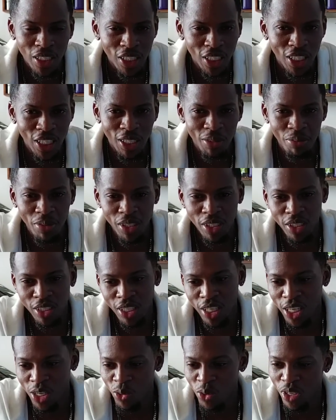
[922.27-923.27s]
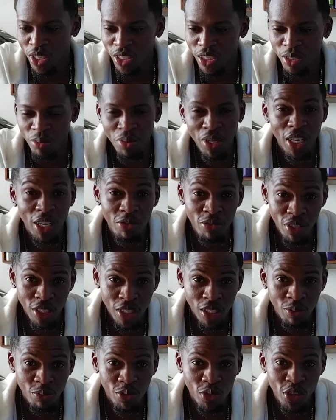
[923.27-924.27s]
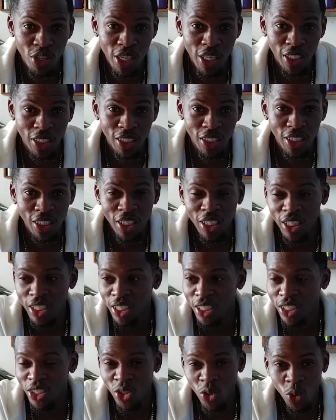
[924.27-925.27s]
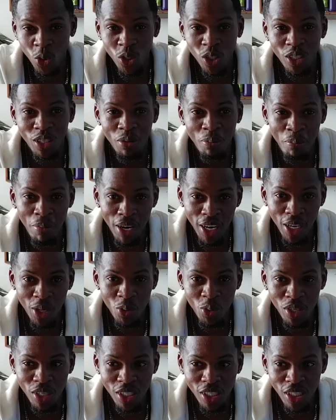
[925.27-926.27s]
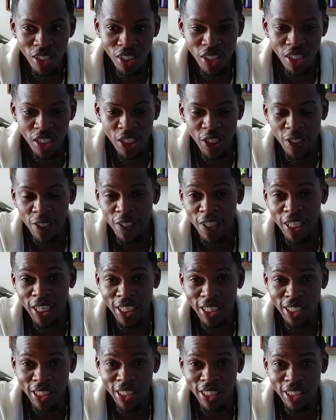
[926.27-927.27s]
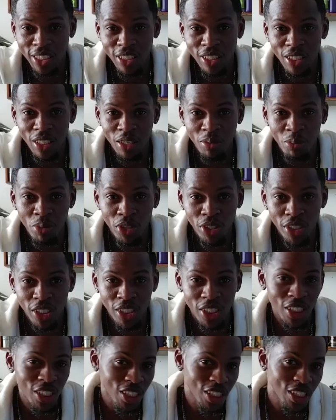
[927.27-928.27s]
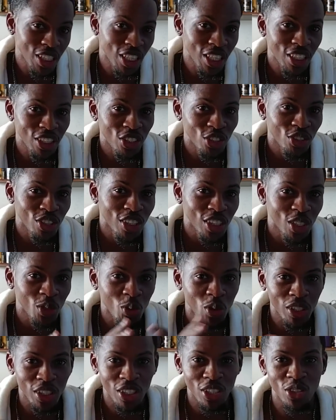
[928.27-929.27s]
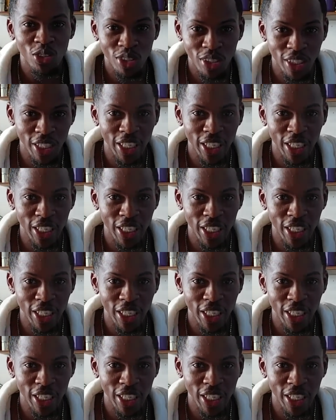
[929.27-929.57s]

you know what I mean. Anyways, we convinced him to do that, sold my wheels, and then purchased his. I'll let you see what it looked